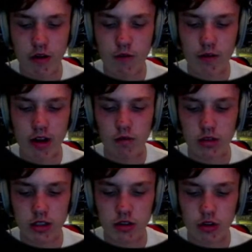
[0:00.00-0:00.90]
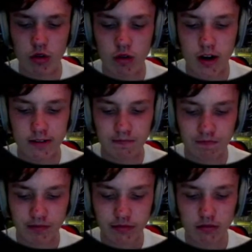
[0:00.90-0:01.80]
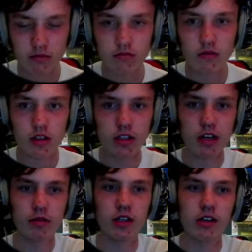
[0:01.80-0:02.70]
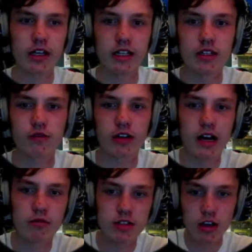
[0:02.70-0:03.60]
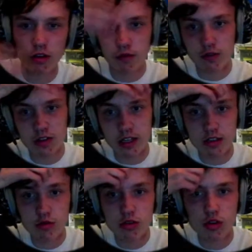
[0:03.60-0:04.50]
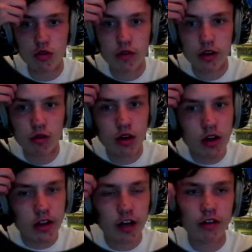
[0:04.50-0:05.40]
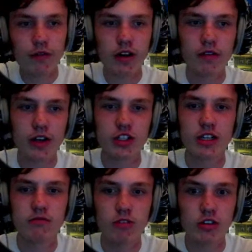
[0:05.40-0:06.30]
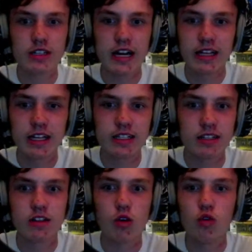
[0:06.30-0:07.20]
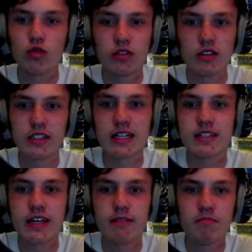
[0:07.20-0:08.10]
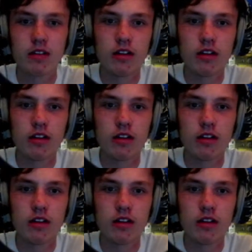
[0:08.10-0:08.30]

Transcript: Hopefully everyone's doing alright. So yeah, we're going to look at this for an hour. We're starting off with the tutorial. The only thing I've actually looked at in this is the horn, and that's it.